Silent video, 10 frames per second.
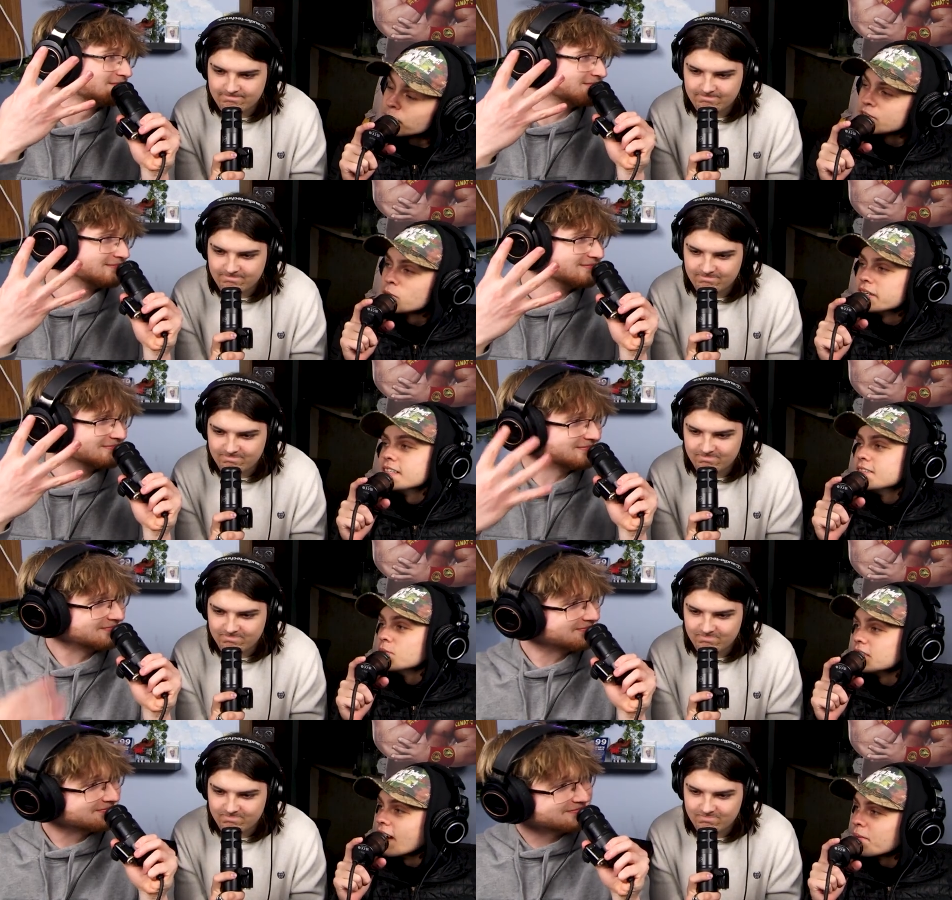Speaker 1: Do we need to
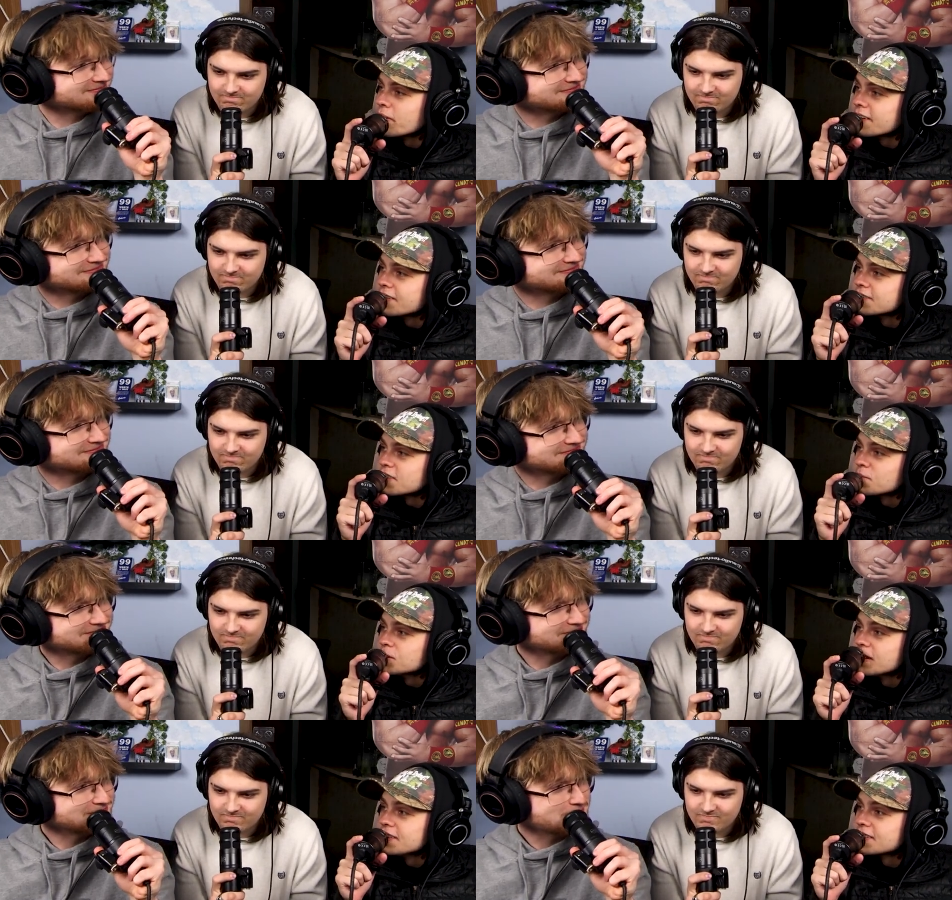do a tiebreaker or
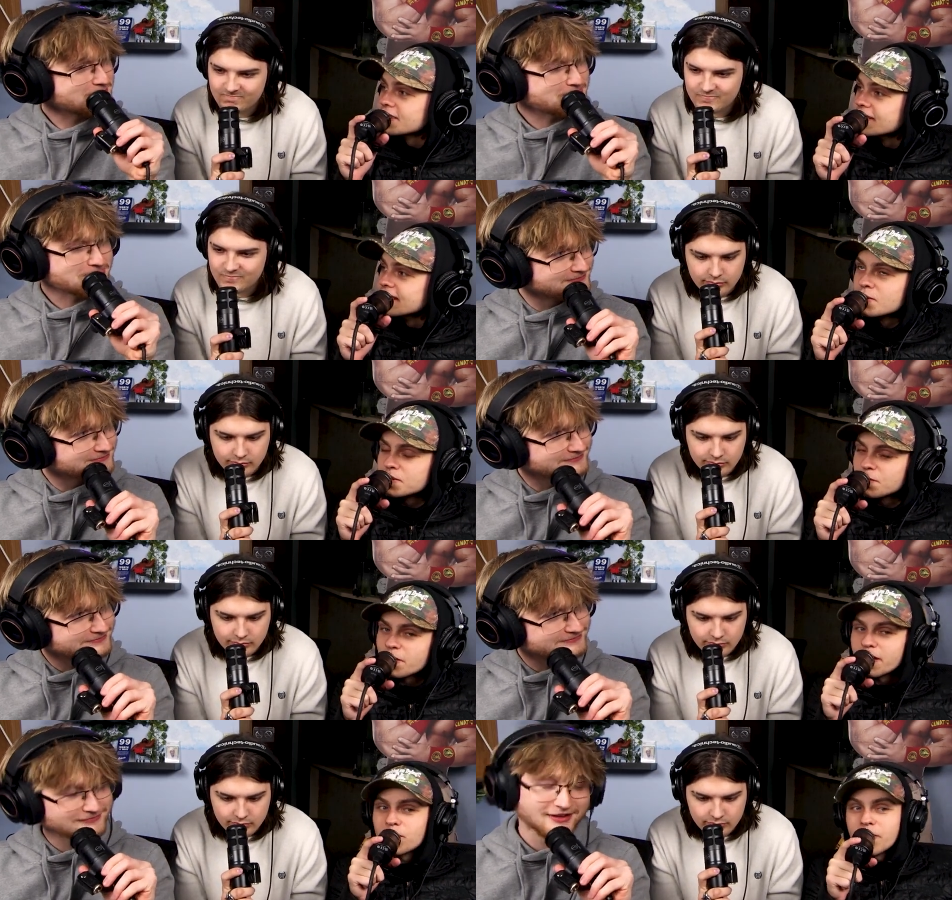some shit? What's a
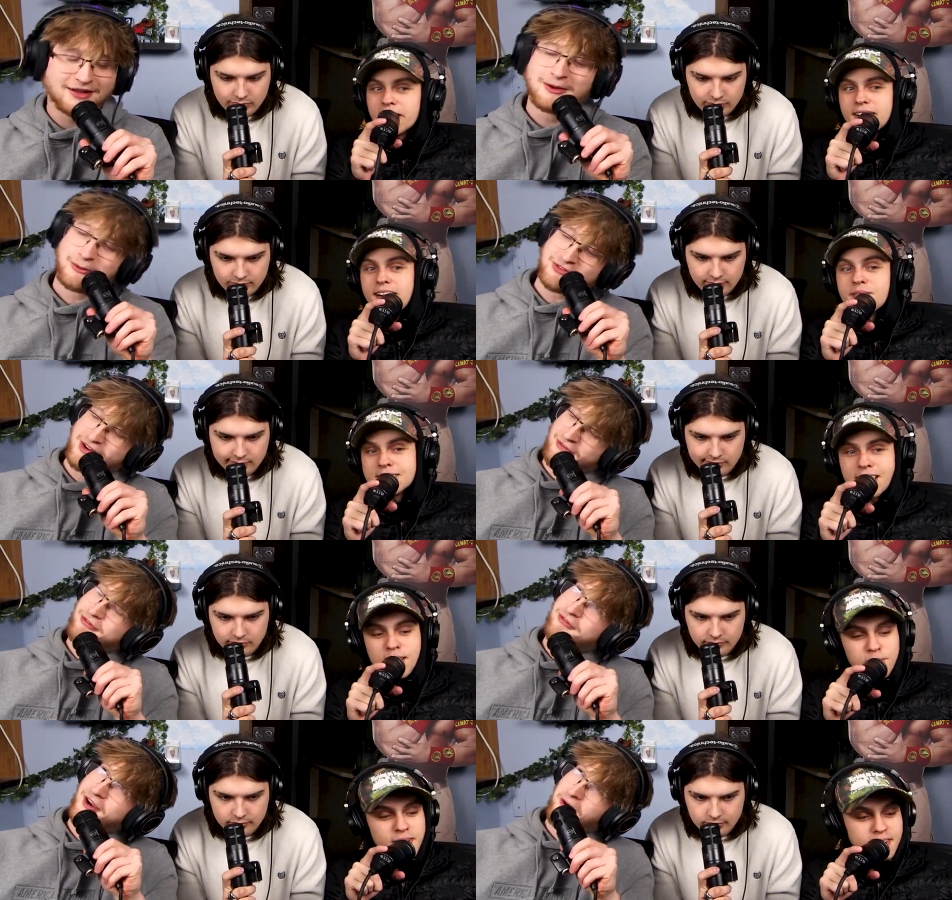fair way to have it's a
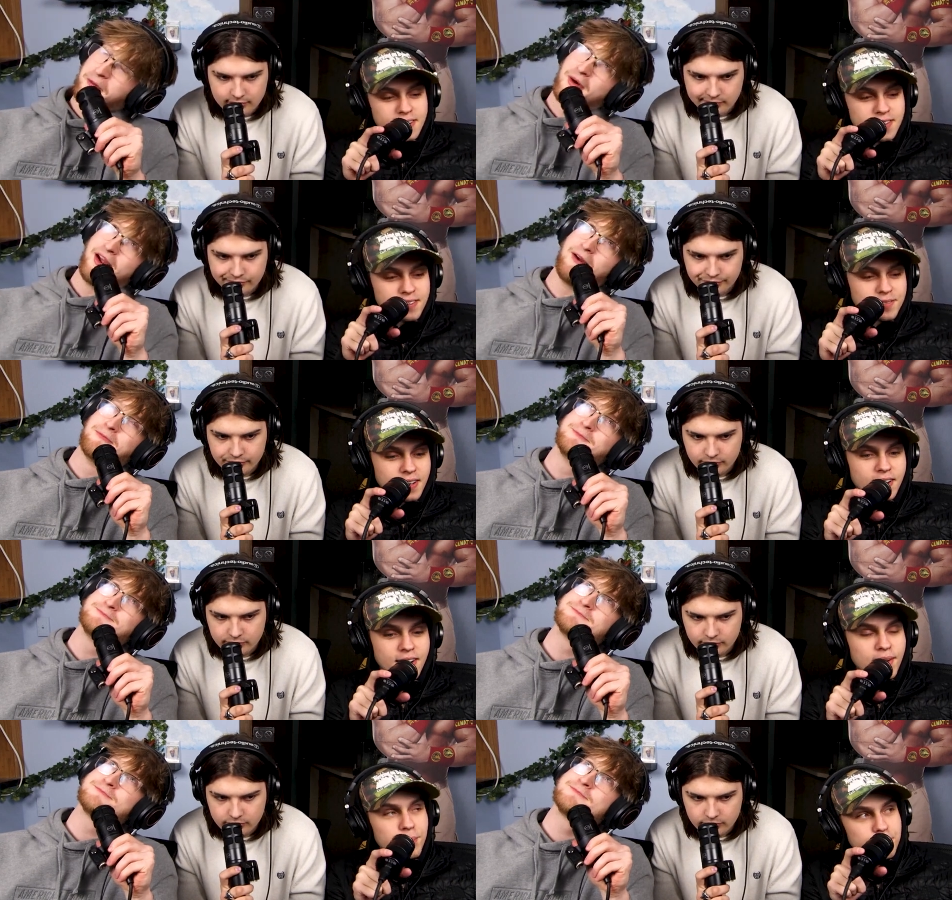like tiebreaker? Fair way.
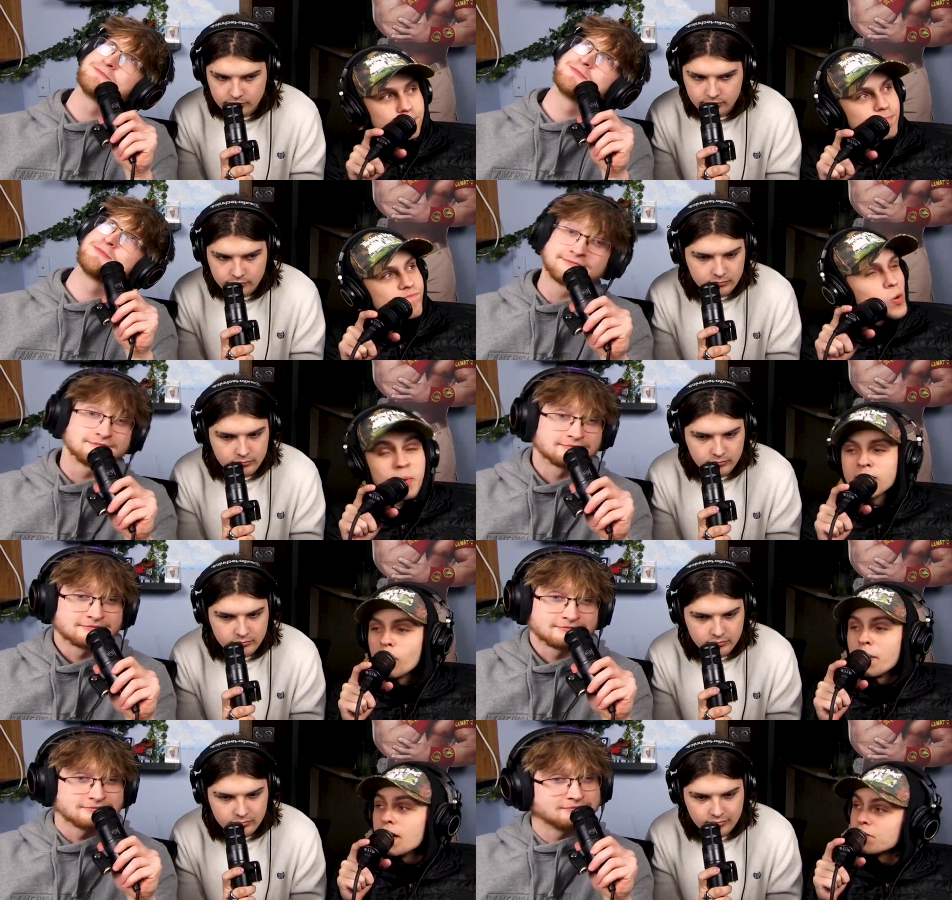Um, we can
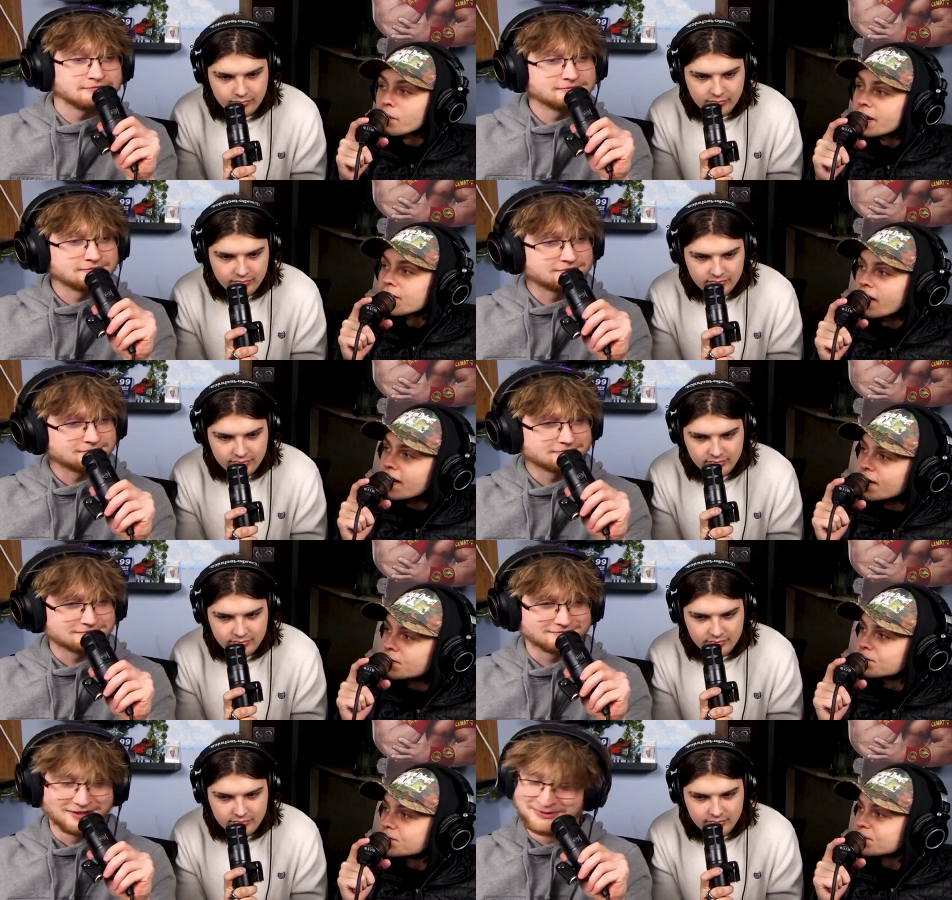go ban for ban right now.